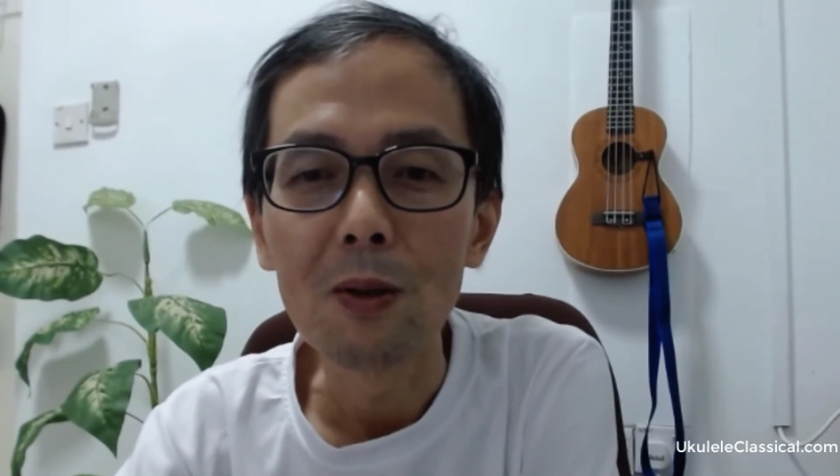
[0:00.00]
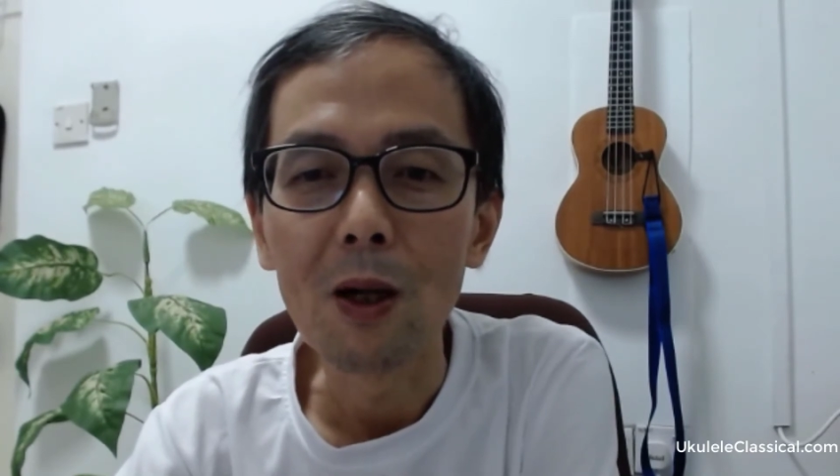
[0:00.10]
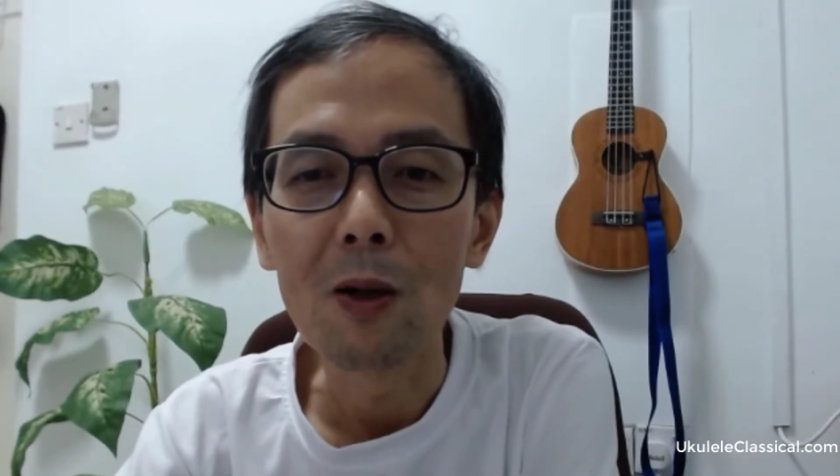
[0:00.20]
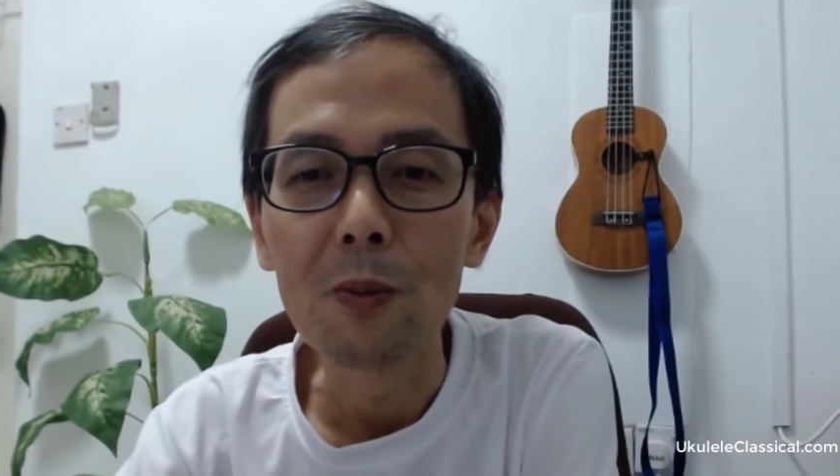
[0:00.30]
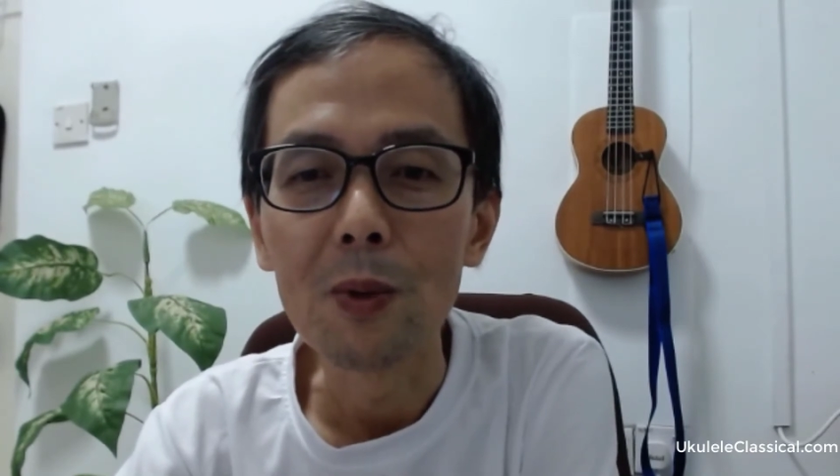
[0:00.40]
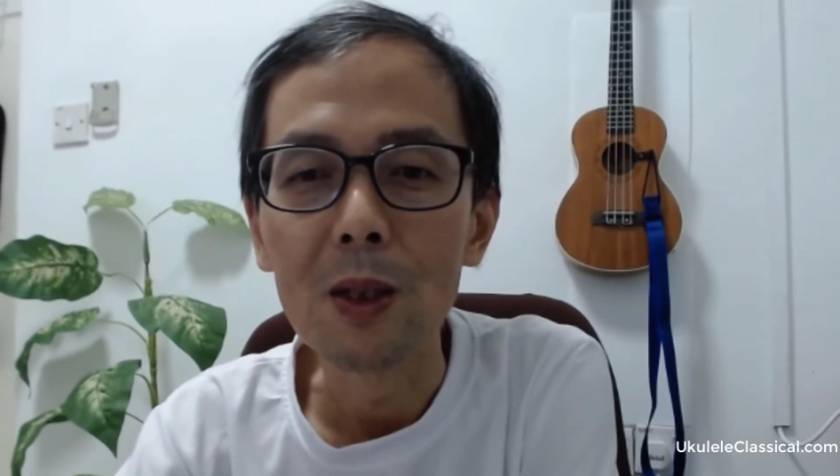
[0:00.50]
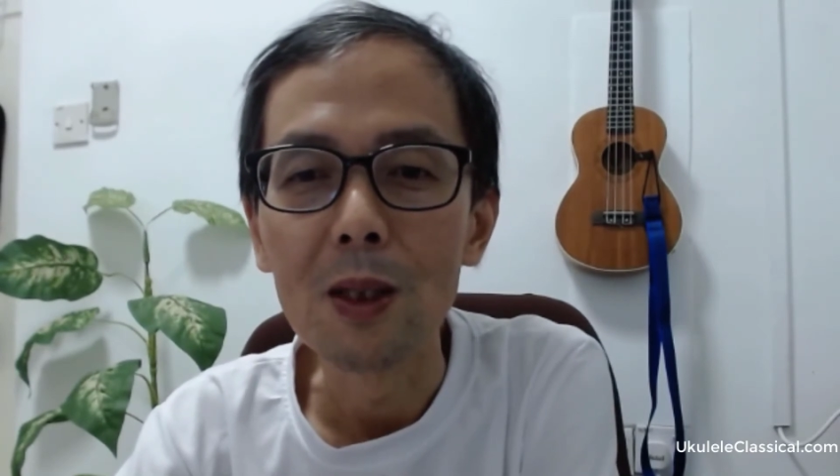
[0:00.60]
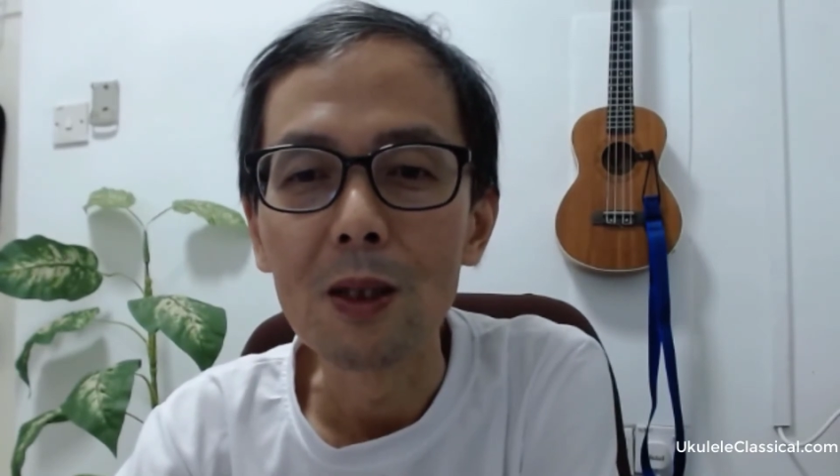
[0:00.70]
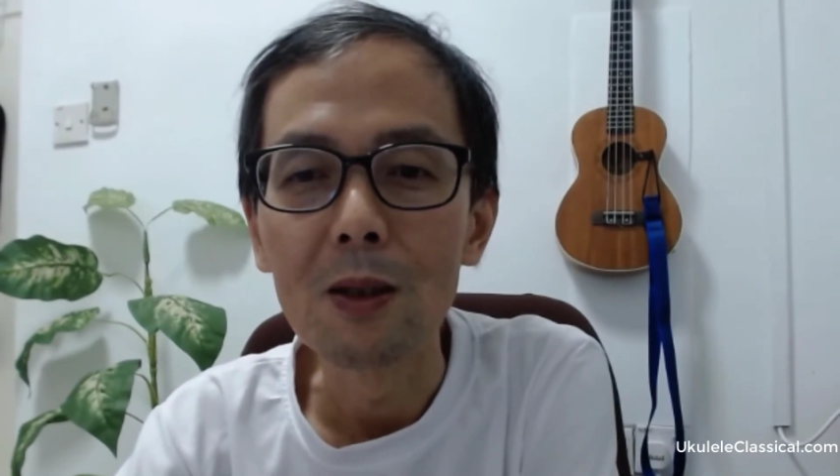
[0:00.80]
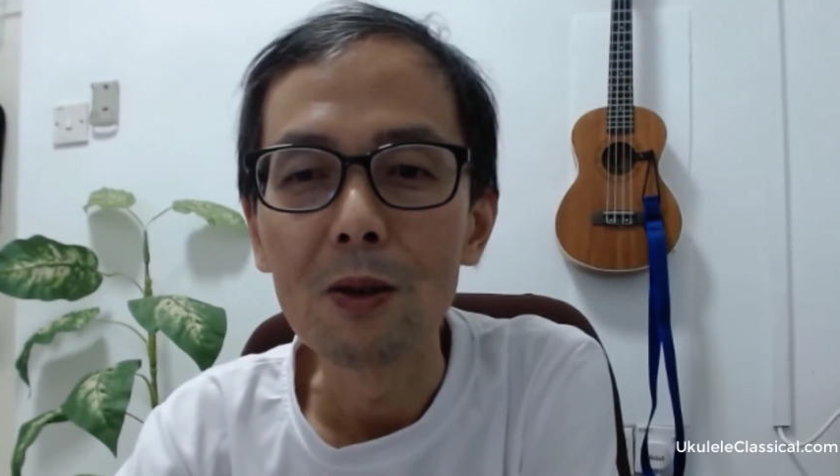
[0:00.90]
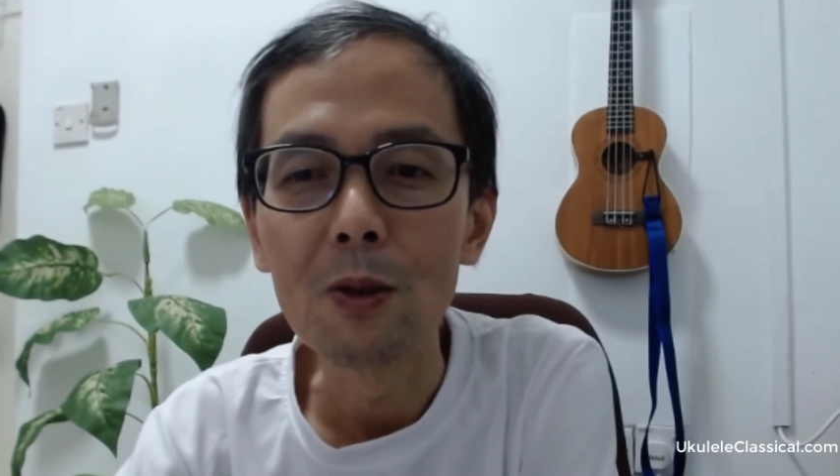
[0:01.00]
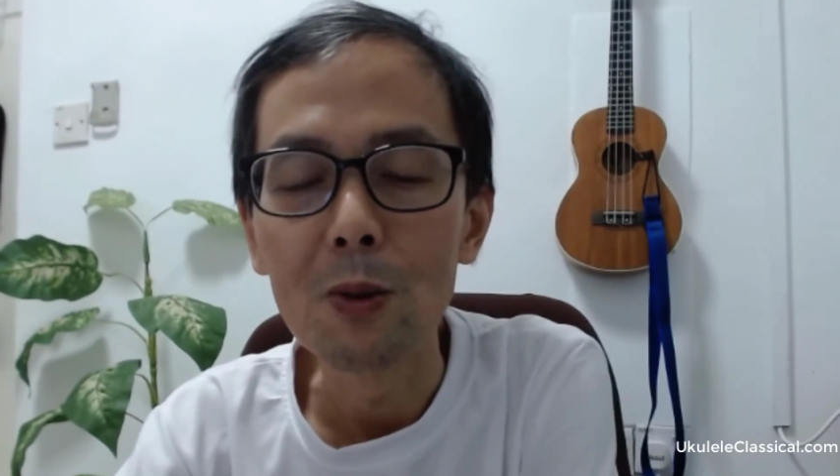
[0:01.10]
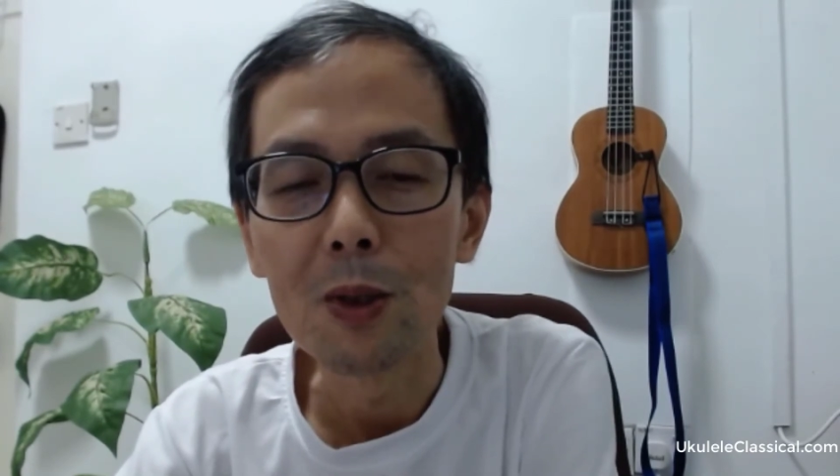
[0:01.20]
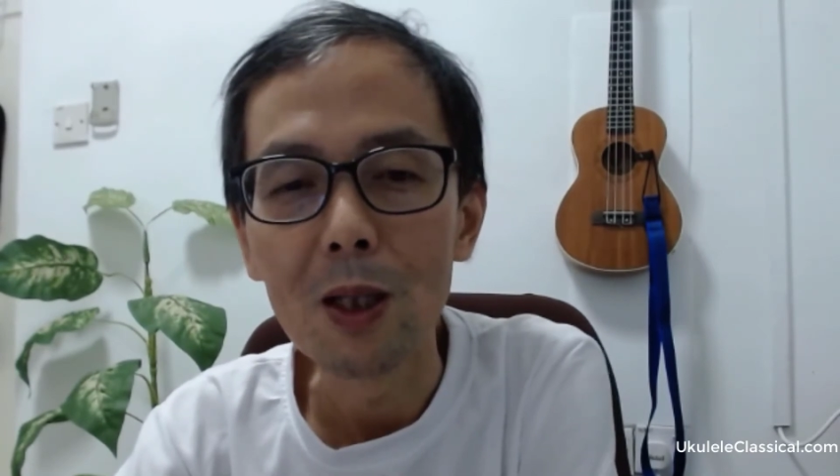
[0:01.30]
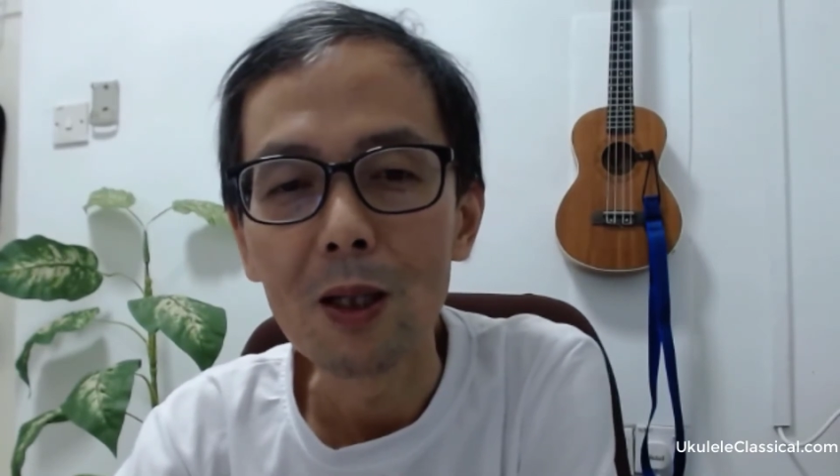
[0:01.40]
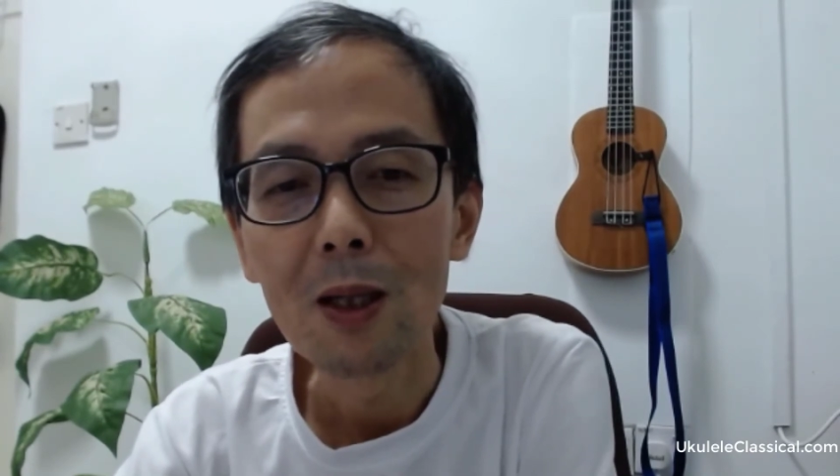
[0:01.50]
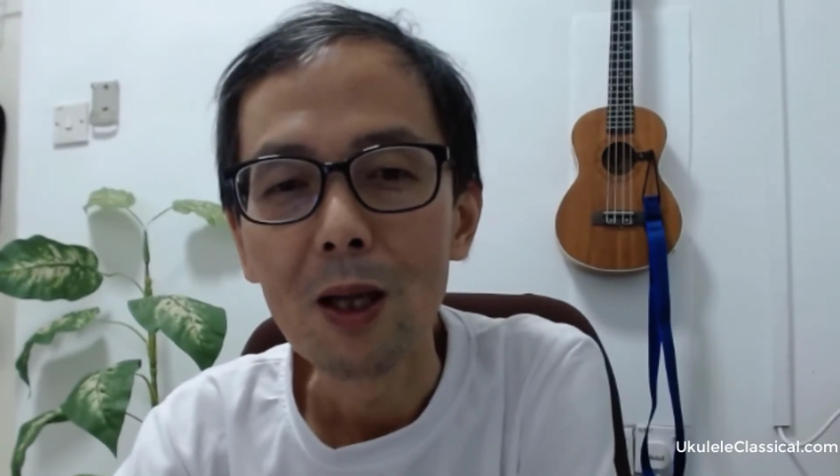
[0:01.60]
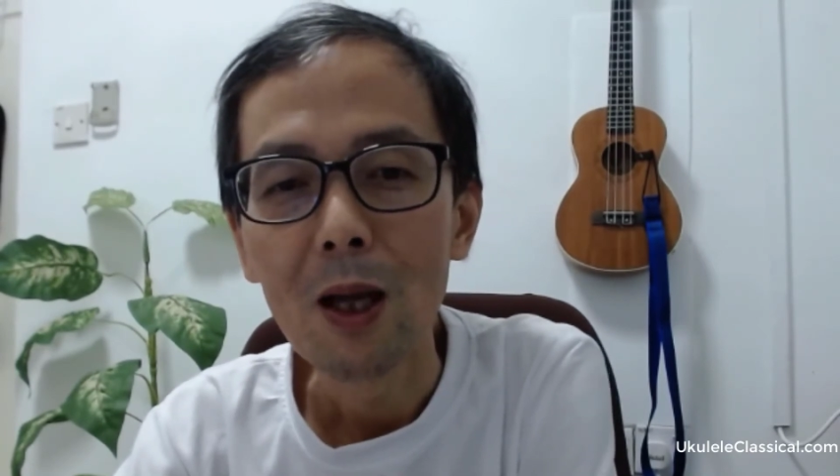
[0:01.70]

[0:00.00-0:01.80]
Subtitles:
I'll be using